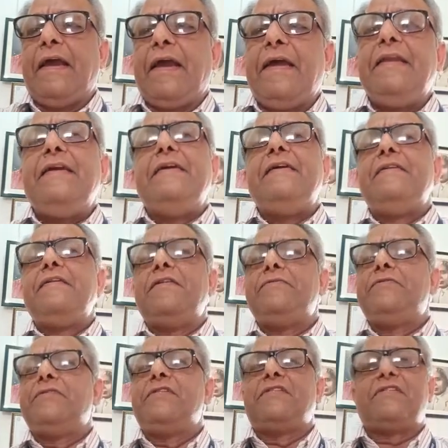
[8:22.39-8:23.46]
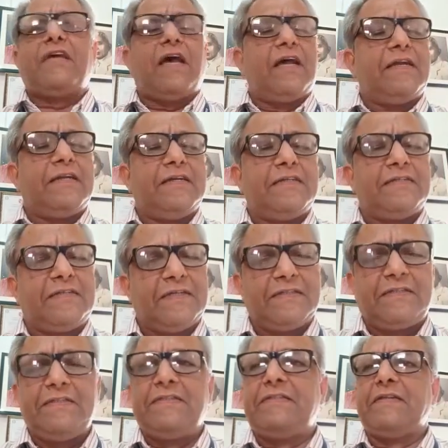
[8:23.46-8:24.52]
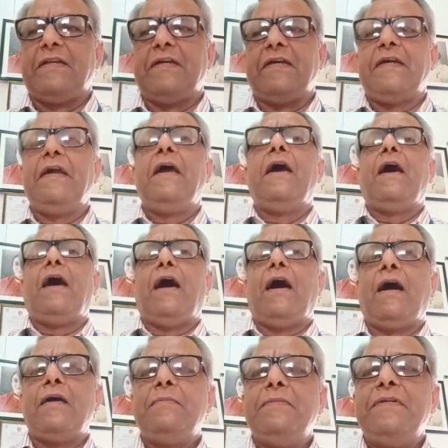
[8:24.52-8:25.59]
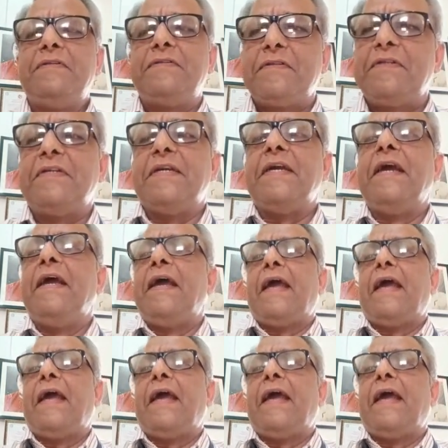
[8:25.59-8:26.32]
any individual sign is essentially arbitrary.